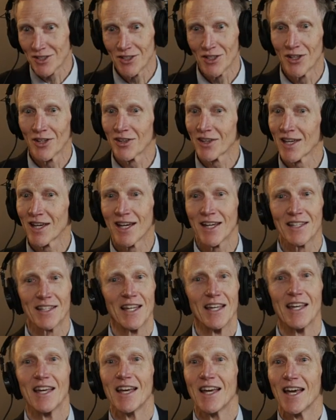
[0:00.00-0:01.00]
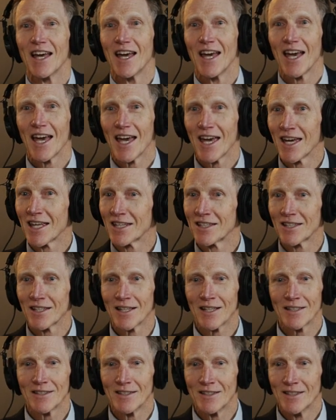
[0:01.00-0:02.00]
and all that. And
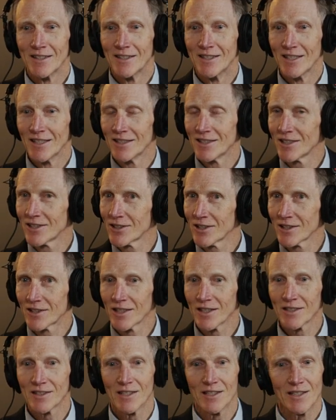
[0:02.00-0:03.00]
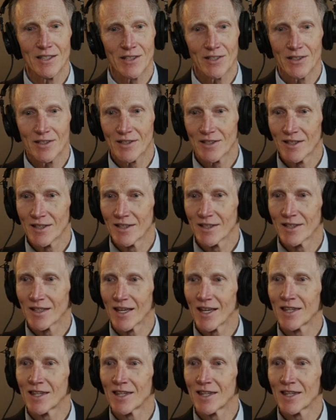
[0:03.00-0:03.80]
uh, didn't hear anything, didn't hear anything.